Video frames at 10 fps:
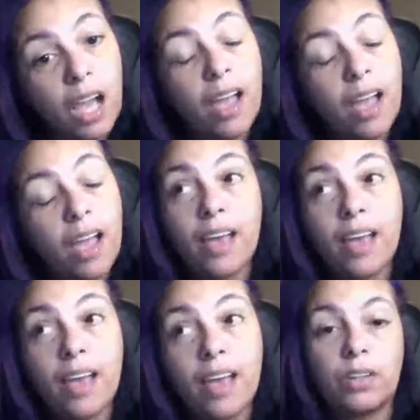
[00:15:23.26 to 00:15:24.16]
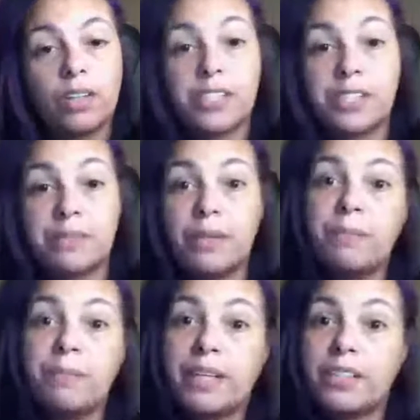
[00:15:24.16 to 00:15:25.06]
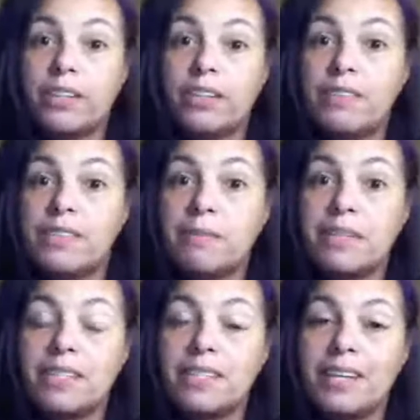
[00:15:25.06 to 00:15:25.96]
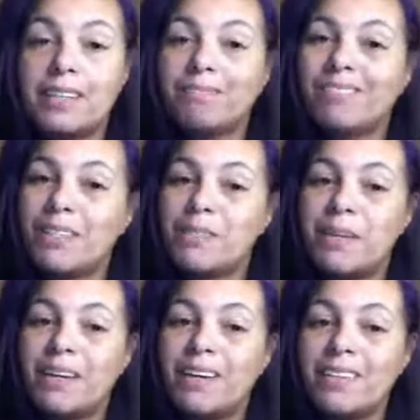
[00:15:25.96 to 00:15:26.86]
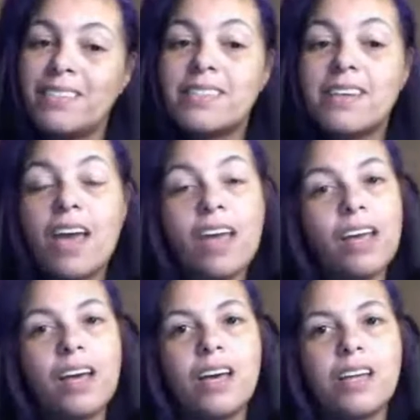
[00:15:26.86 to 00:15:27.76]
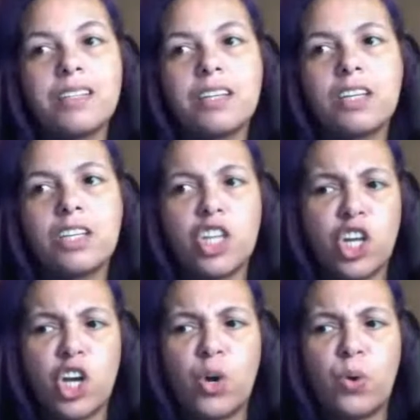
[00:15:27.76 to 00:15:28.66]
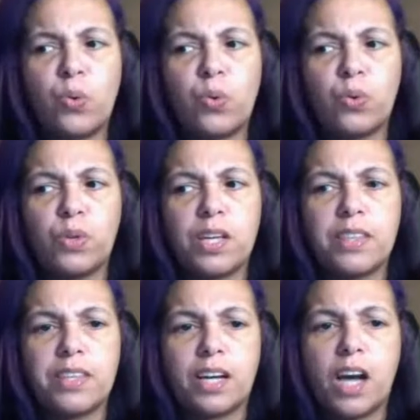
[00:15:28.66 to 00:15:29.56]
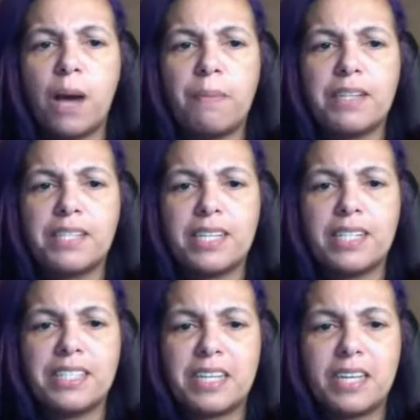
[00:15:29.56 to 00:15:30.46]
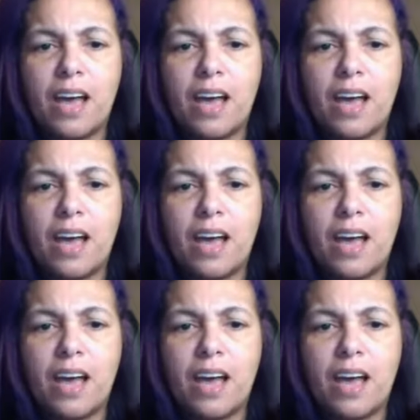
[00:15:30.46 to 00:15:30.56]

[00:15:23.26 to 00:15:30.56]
or a small picture of somebody's dick, let's be honest. And, the comment is DTF.